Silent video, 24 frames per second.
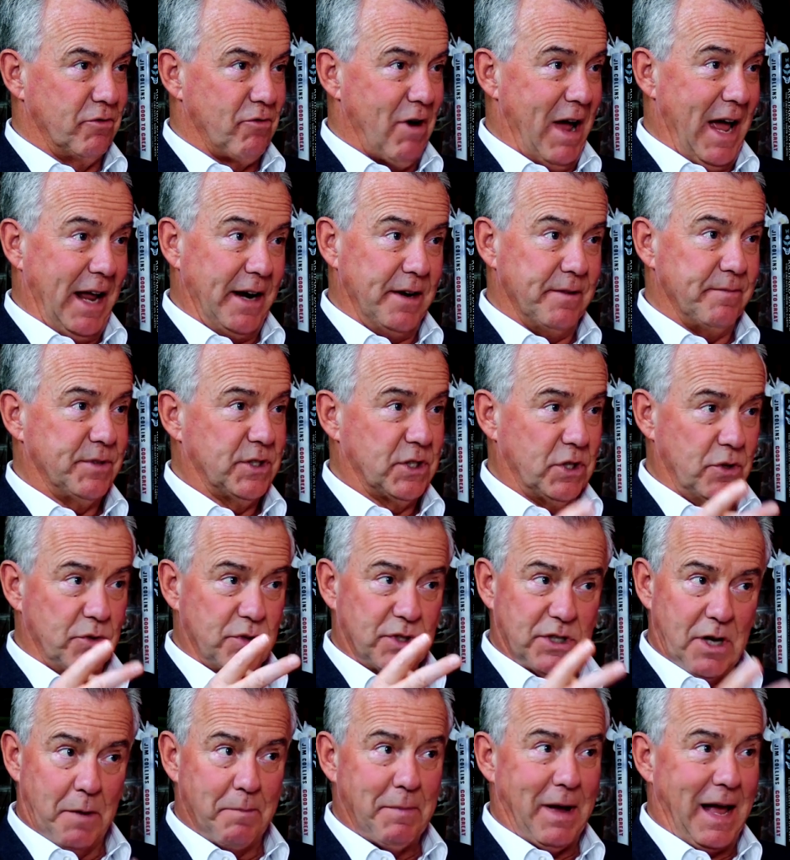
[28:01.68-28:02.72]
Iran. So
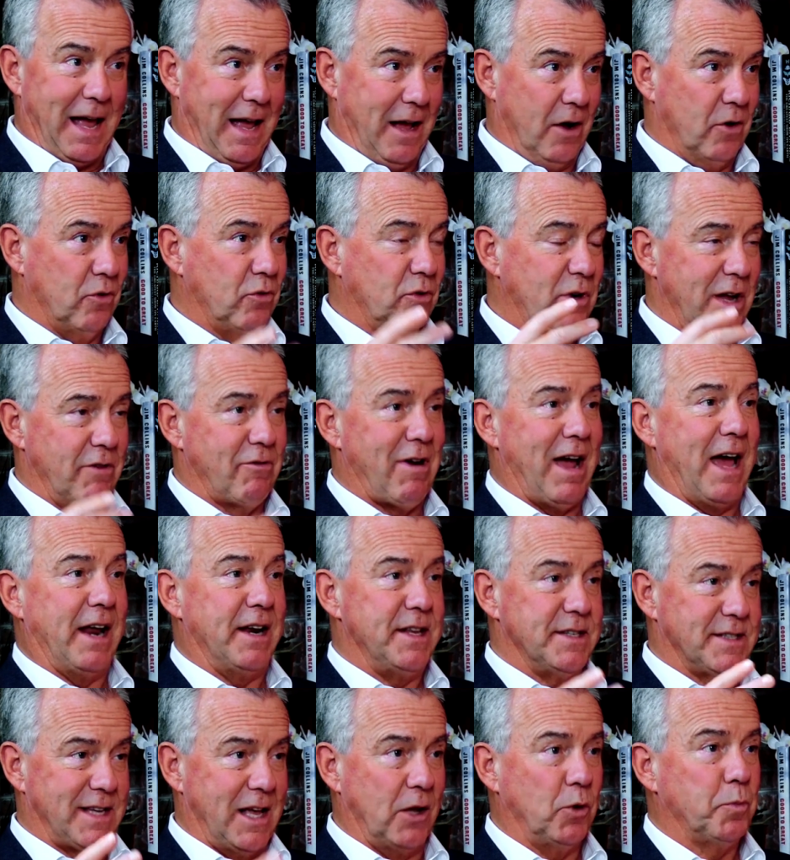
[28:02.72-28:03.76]
somehow
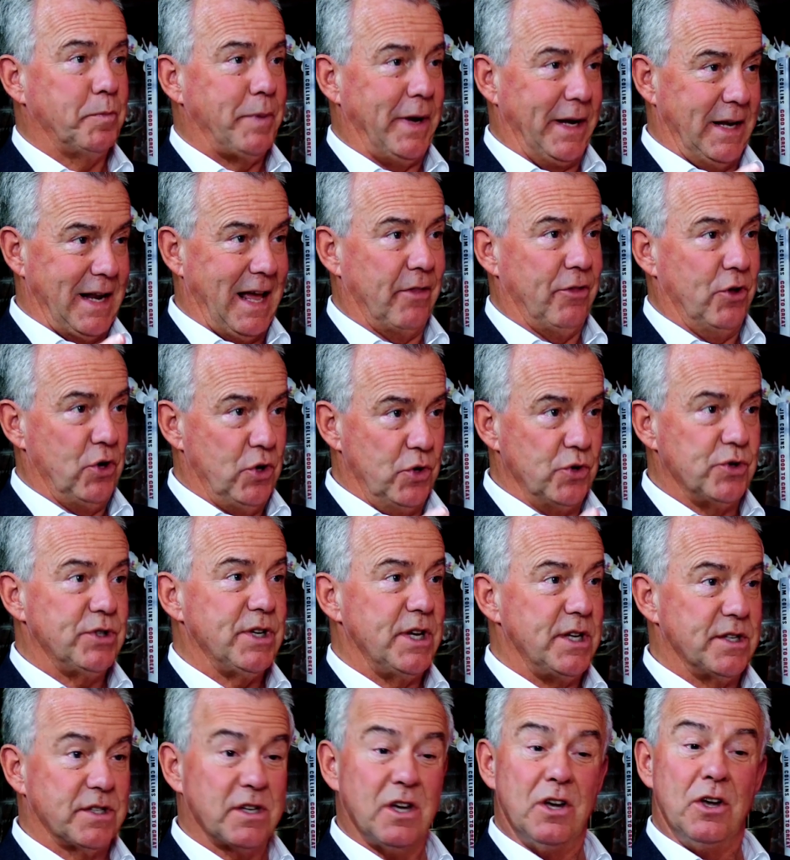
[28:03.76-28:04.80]
Iran is helping now the
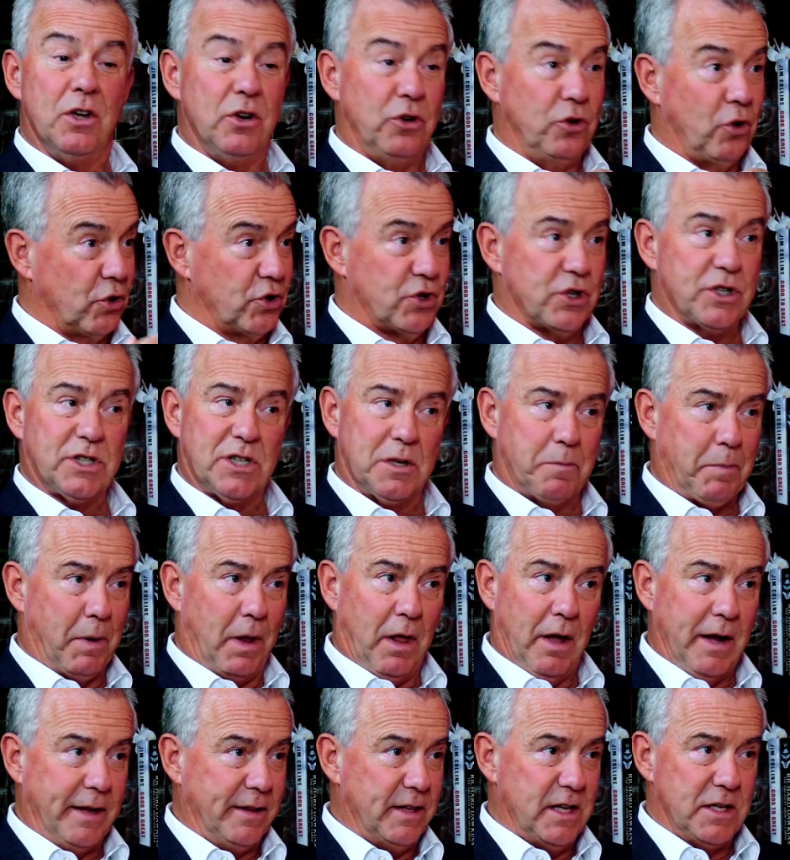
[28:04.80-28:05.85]
Houthis, not just
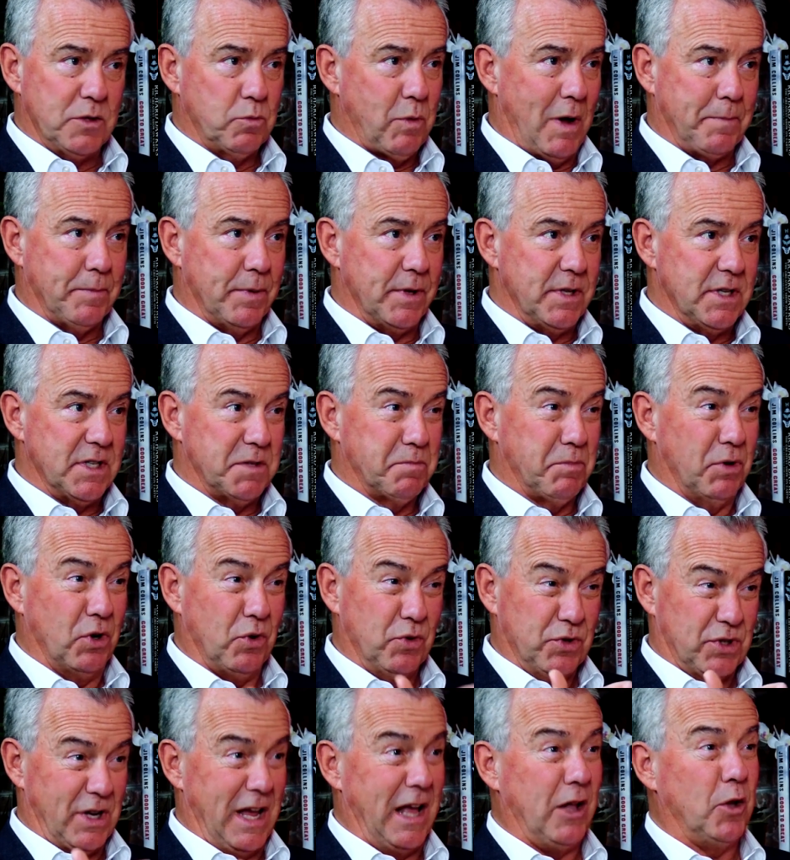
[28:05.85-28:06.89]
supplying these weapons, but
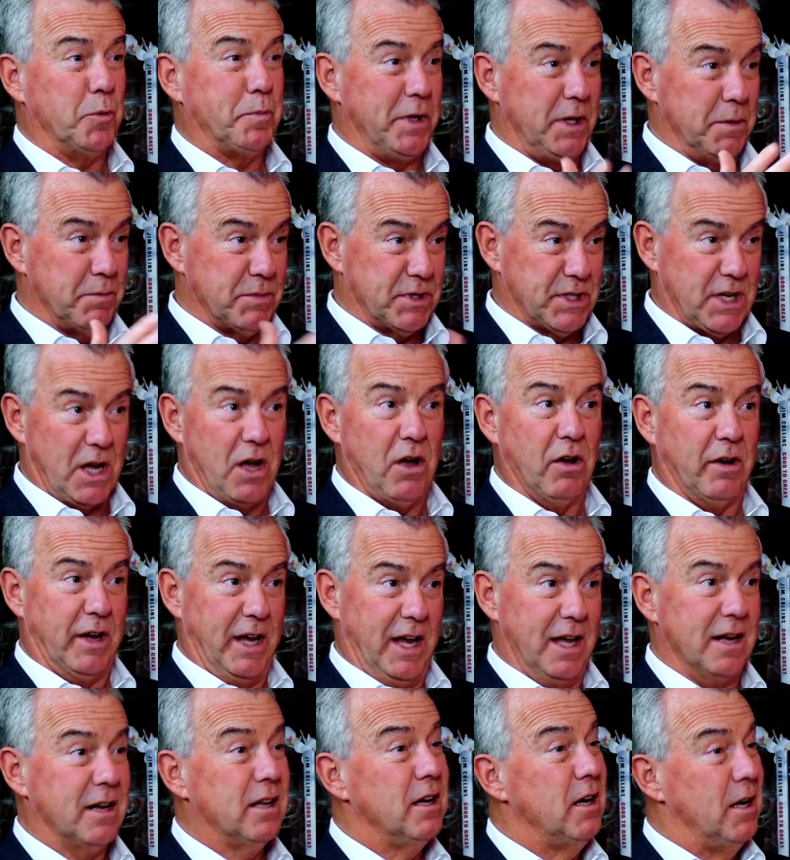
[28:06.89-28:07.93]
also helping them
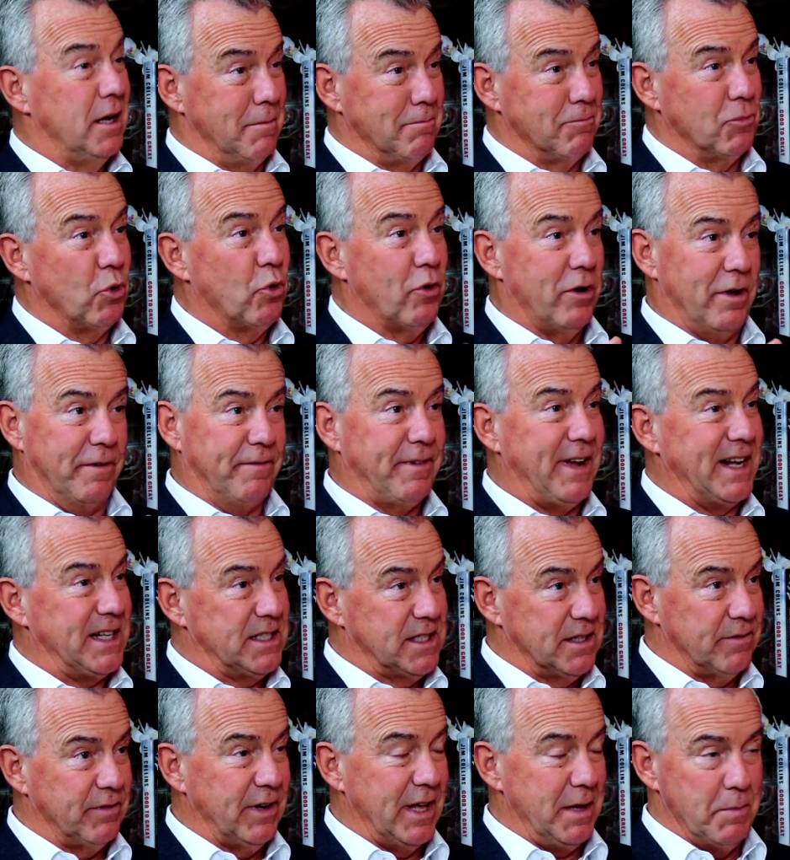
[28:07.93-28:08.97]
target more
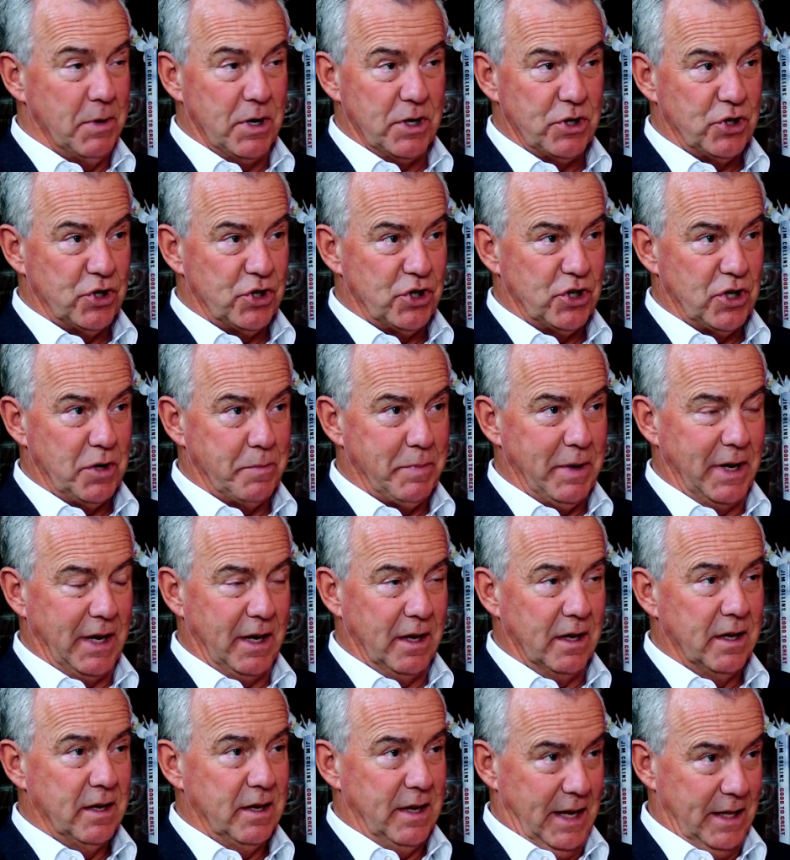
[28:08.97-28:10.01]
effectively merchant
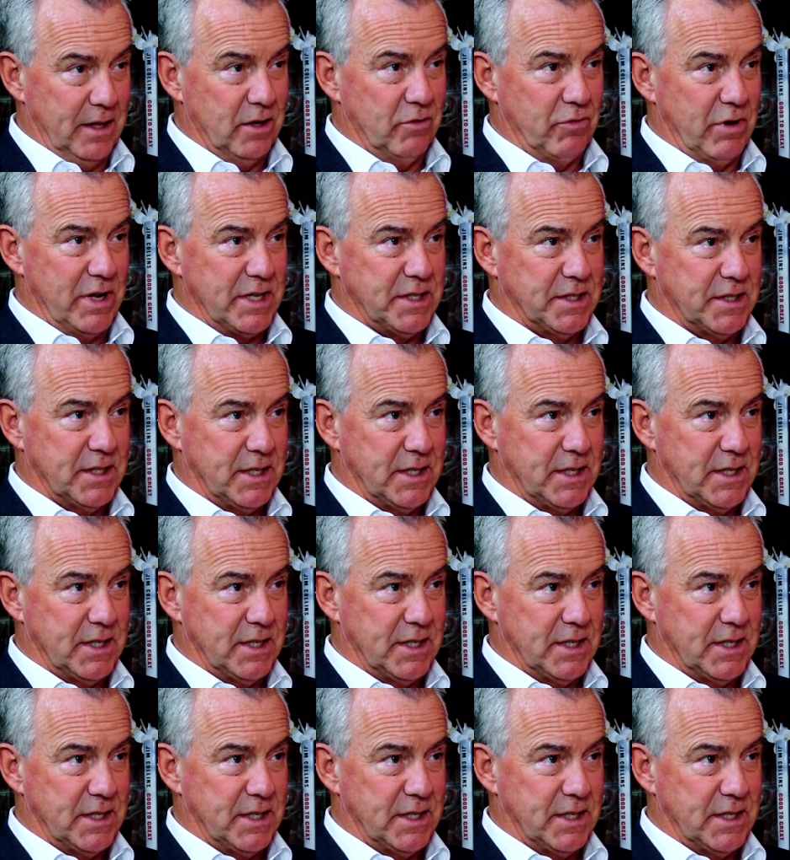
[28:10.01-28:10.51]
shipping in the Red